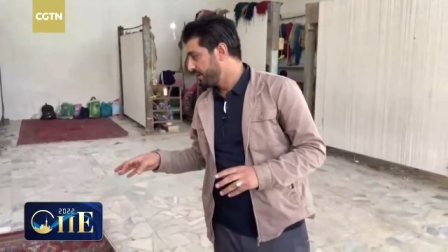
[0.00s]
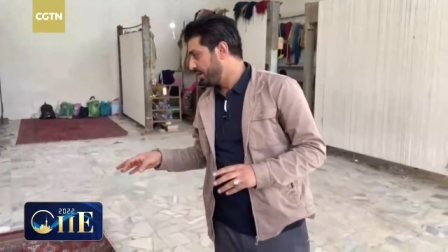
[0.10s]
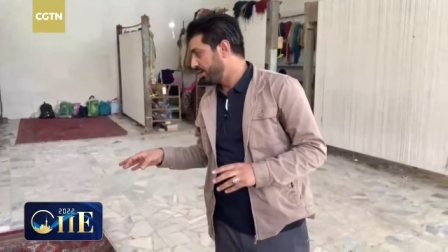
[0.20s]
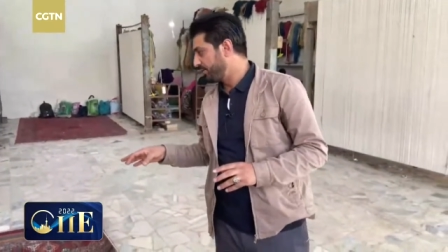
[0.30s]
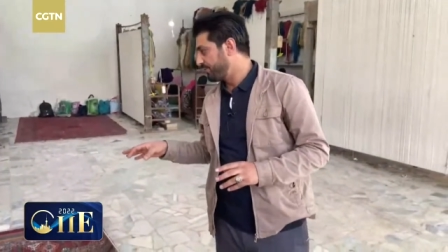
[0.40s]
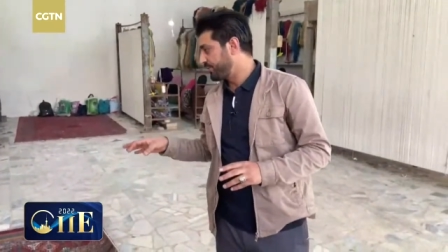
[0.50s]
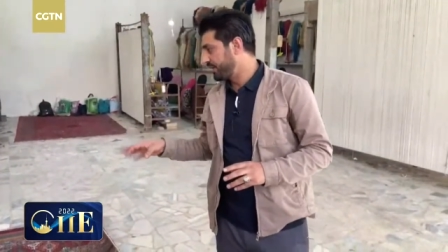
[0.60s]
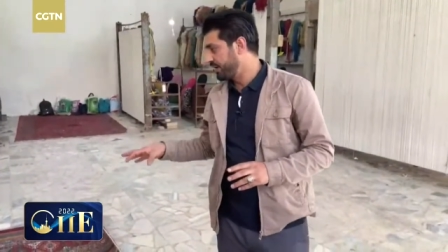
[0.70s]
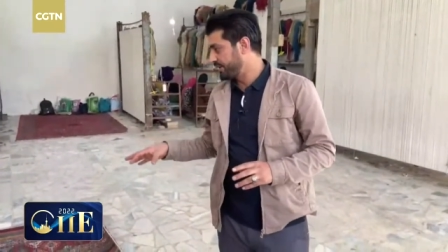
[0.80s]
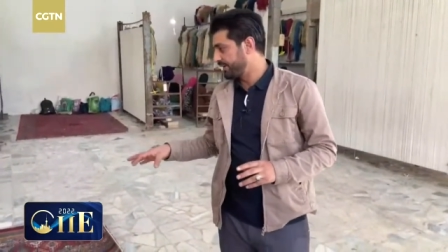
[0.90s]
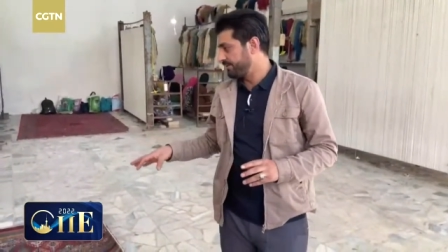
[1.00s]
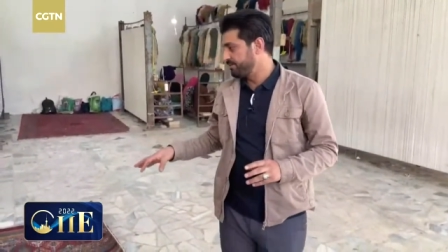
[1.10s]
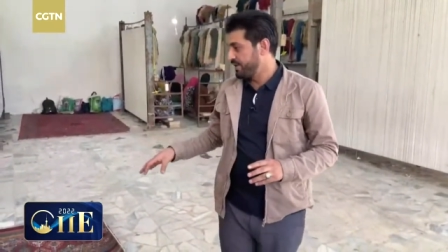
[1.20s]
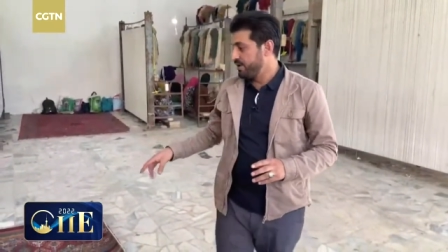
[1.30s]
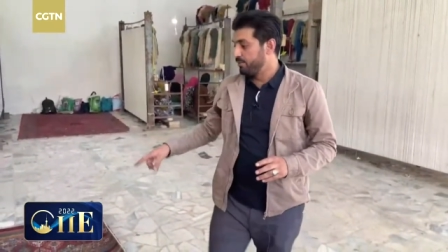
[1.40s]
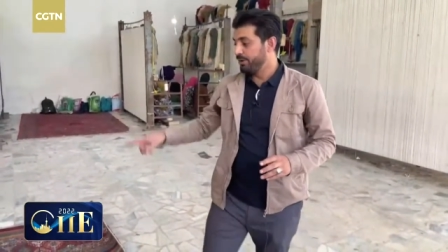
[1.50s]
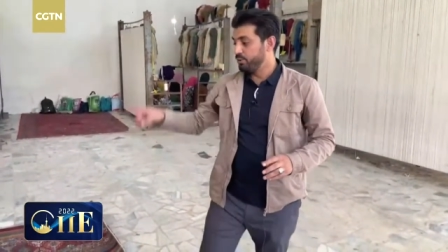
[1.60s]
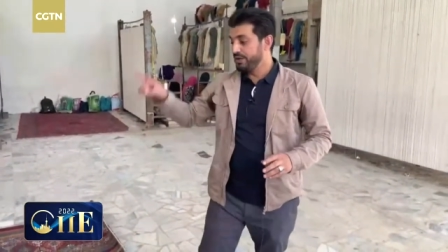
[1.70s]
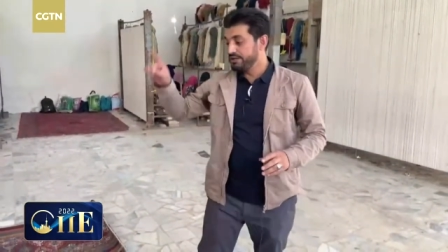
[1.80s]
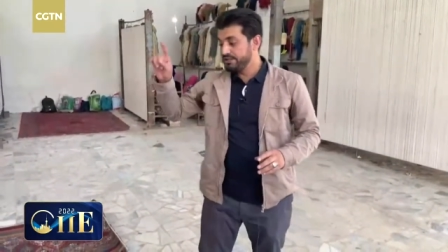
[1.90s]
of coloring. But
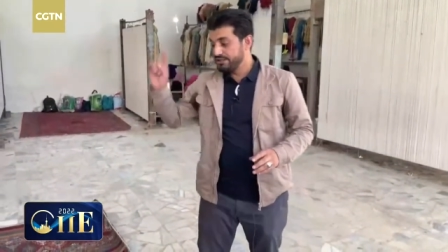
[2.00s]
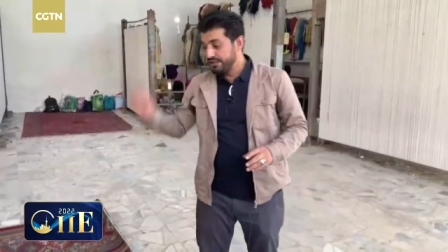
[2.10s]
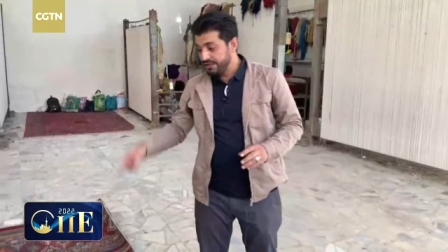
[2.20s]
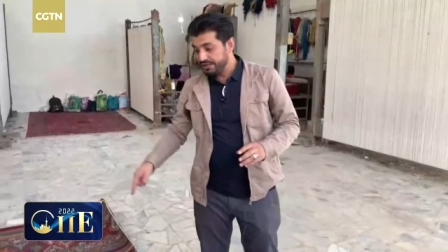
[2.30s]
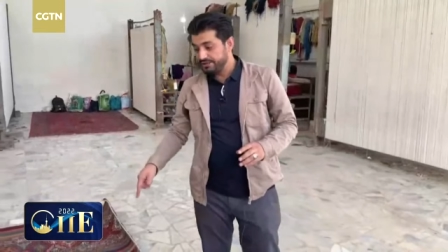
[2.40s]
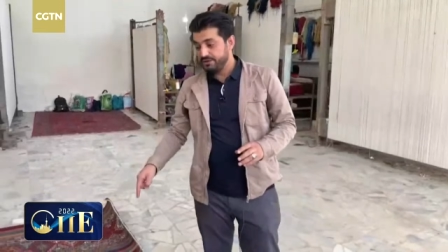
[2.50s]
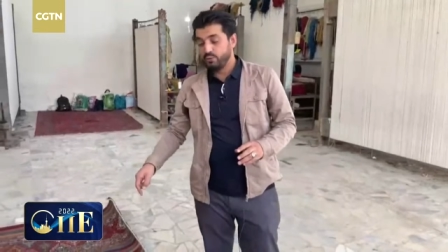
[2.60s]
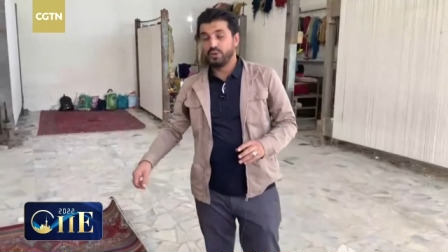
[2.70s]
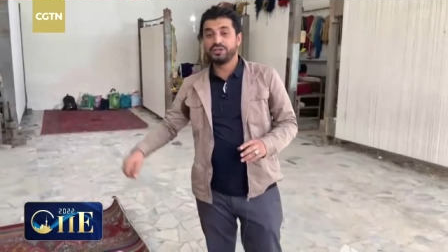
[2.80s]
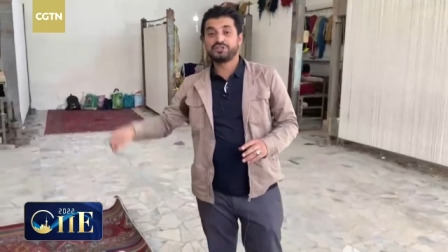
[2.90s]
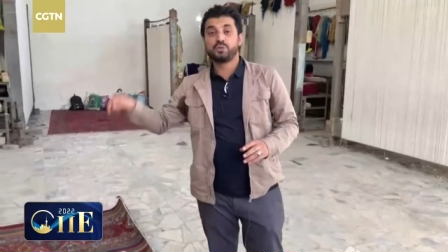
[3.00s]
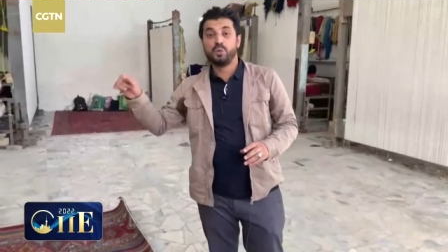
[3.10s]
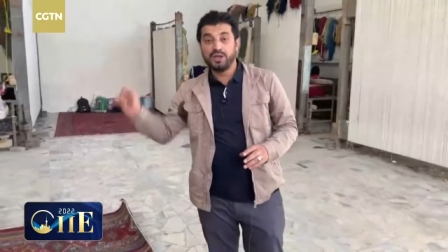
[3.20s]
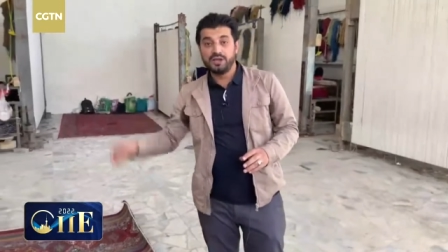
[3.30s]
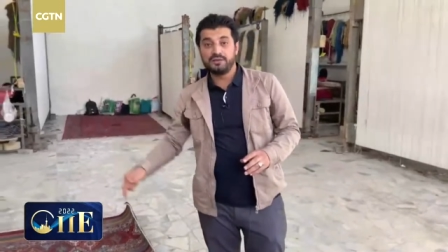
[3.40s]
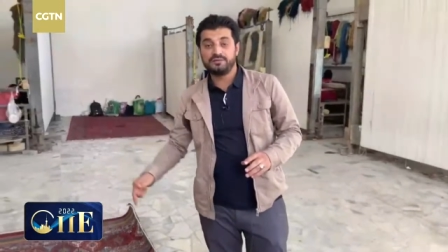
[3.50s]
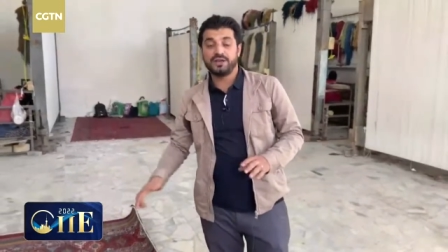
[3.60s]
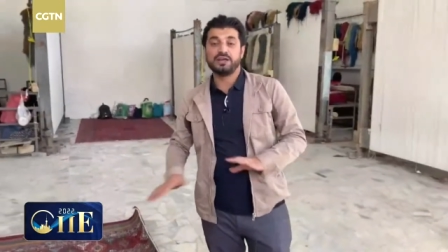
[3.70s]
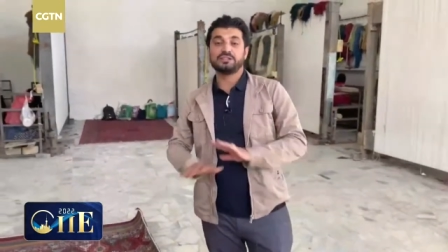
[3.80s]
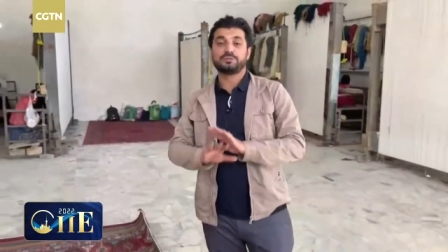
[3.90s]
when it's colored, when it's weaved
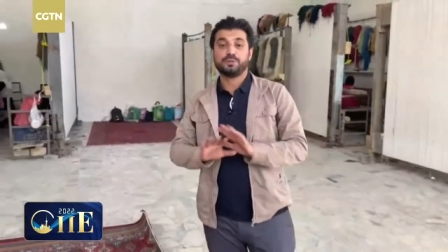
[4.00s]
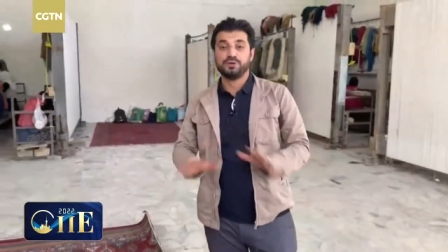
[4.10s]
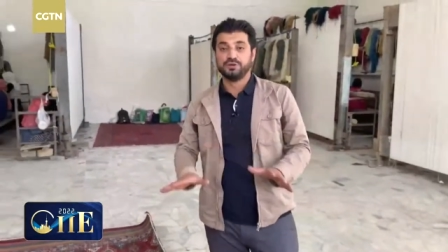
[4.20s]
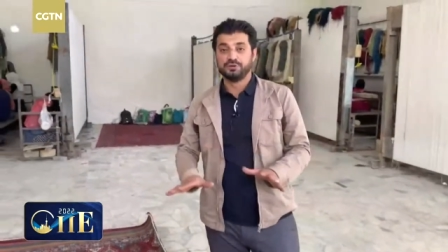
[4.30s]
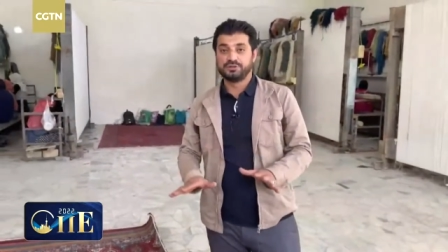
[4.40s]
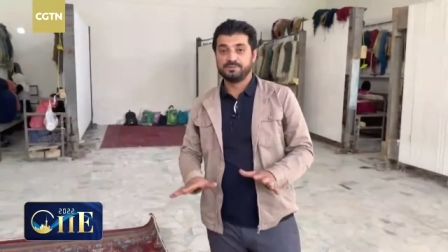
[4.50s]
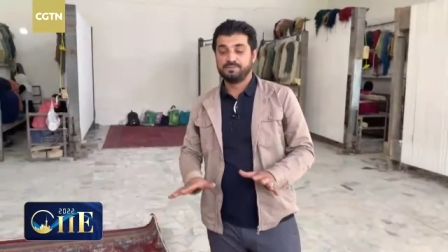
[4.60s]
and it's produced,